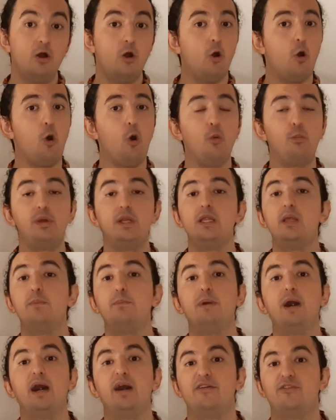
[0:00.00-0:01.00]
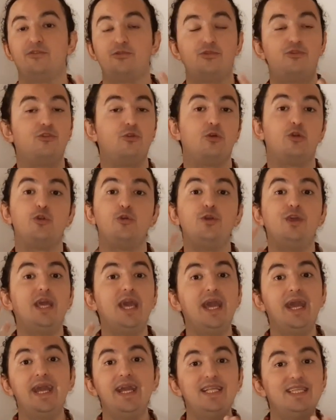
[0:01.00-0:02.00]
opening the path to
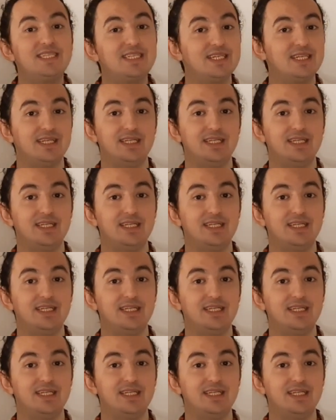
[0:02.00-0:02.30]
create